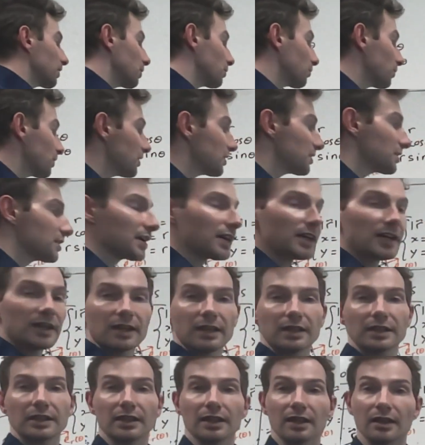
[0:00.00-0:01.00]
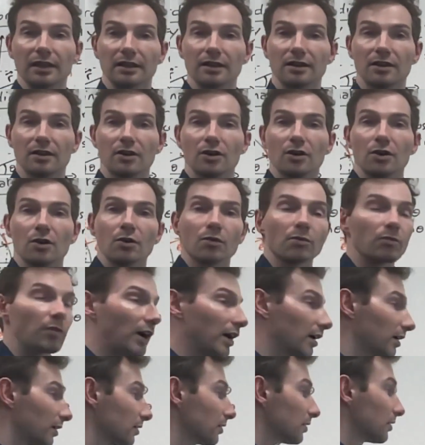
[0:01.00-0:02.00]
can we say here?
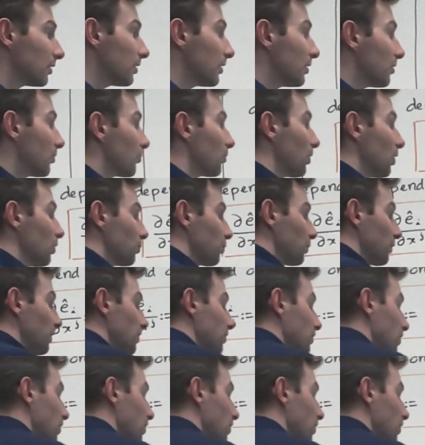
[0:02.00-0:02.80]
Well, what we